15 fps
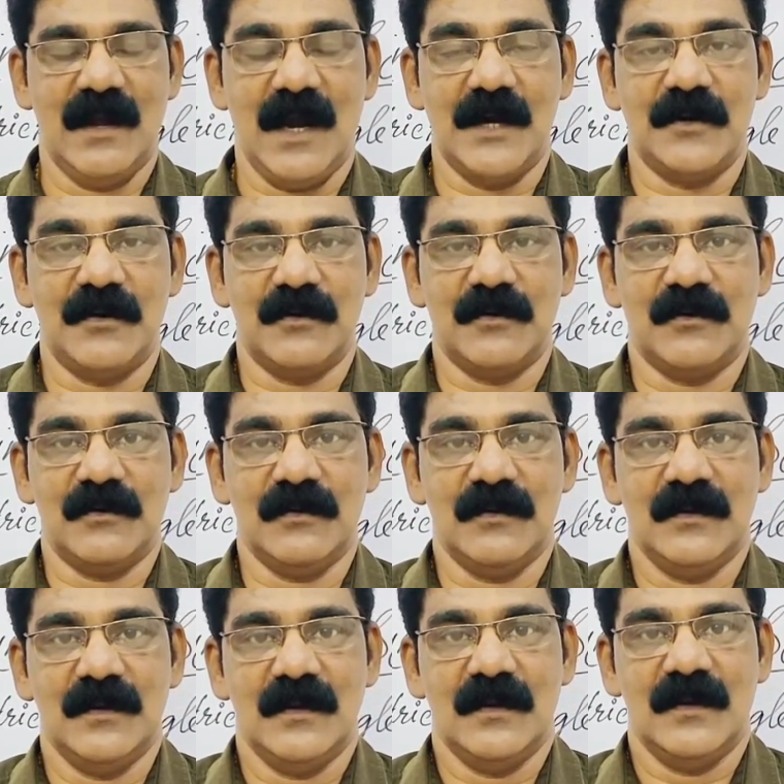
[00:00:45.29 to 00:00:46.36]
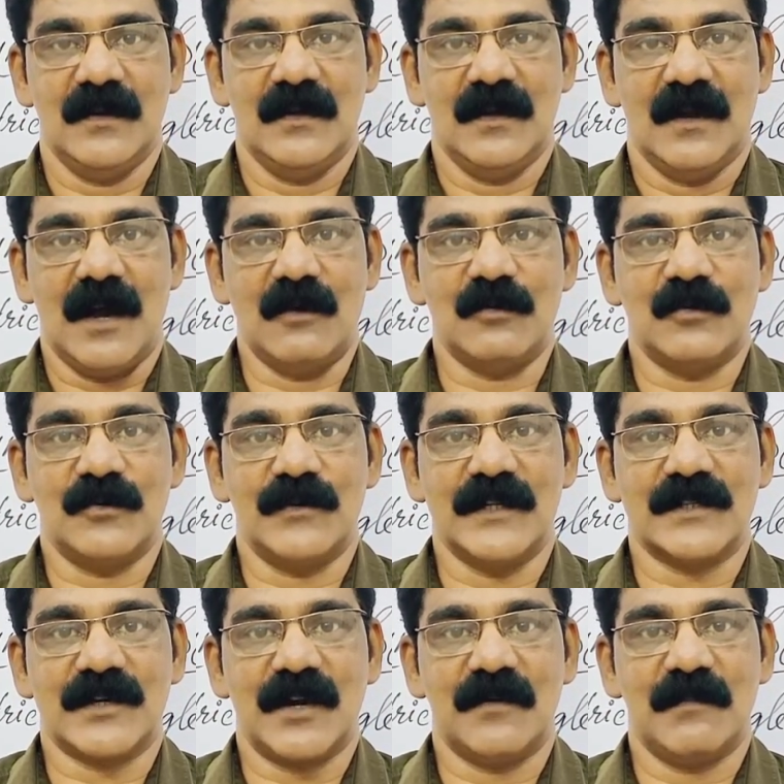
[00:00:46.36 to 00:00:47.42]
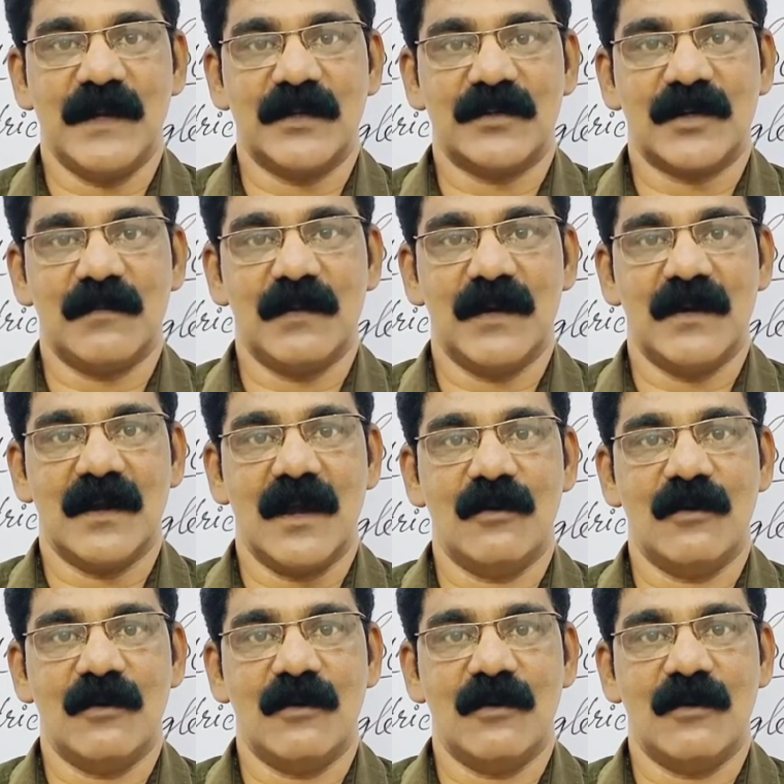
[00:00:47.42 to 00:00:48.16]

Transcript: I don't know how to describe my trouble,